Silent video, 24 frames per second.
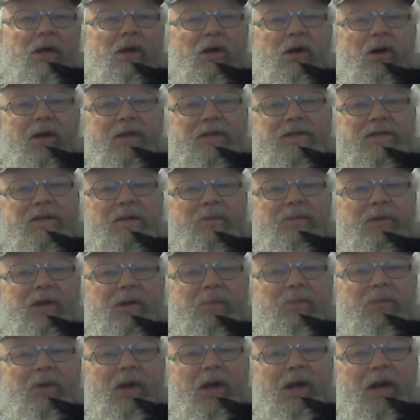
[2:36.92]
on
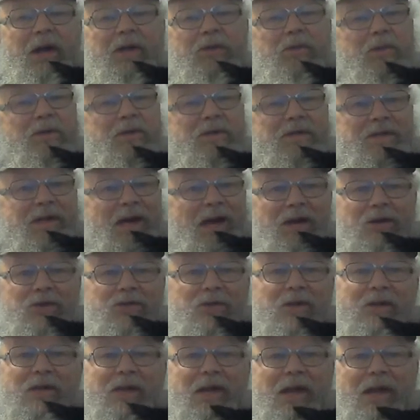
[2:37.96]
September 8th, which is
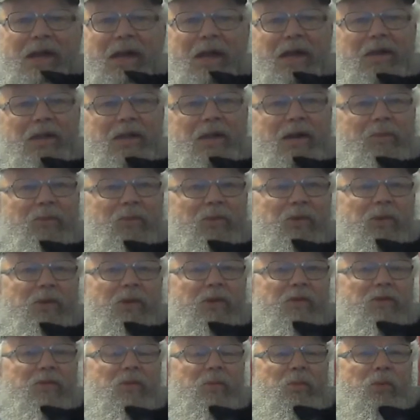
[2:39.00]
actually today that I'm doing
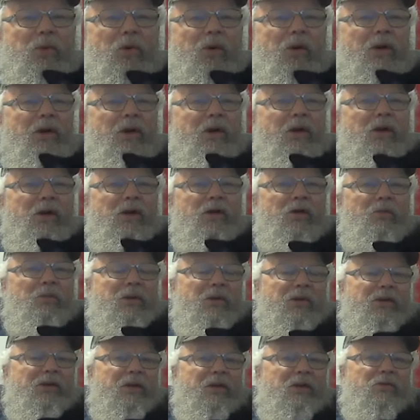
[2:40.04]
this report. You'll
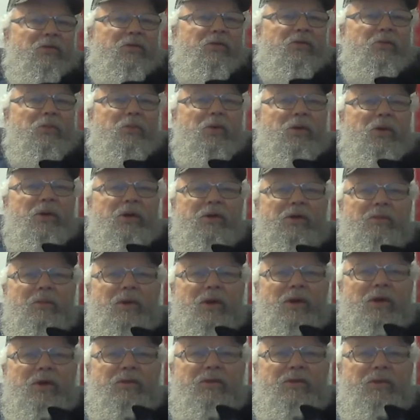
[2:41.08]
be seeing this report
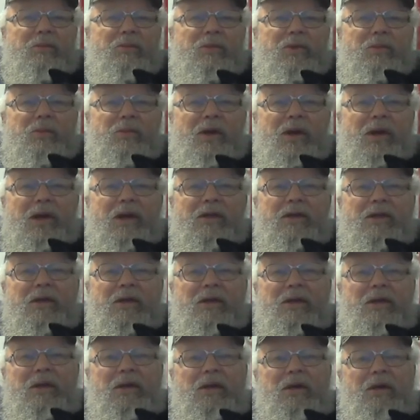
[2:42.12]
tomorrow on September 9th.
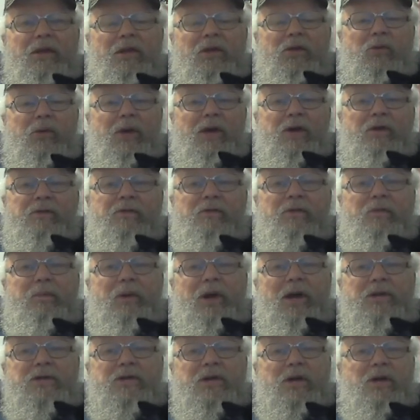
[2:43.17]
The creators of the
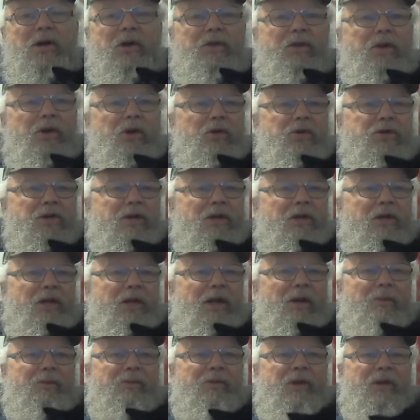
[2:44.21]
project called the Ocean
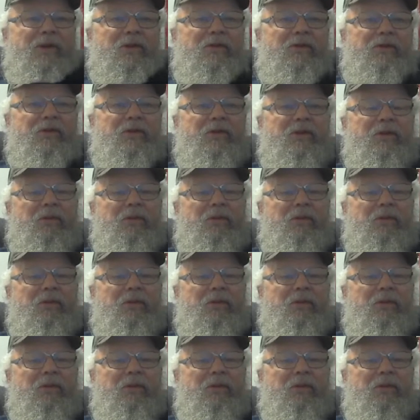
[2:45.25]
Cleanup say their system